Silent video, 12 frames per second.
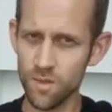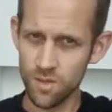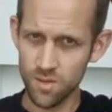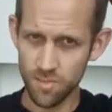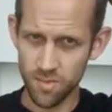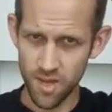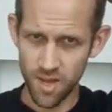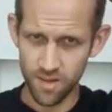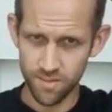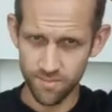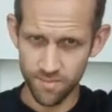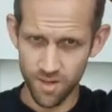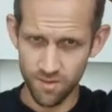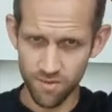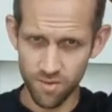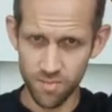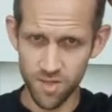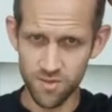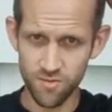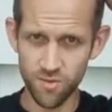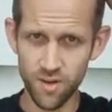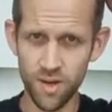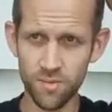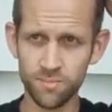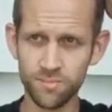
Top of the head, I feel peaceful now.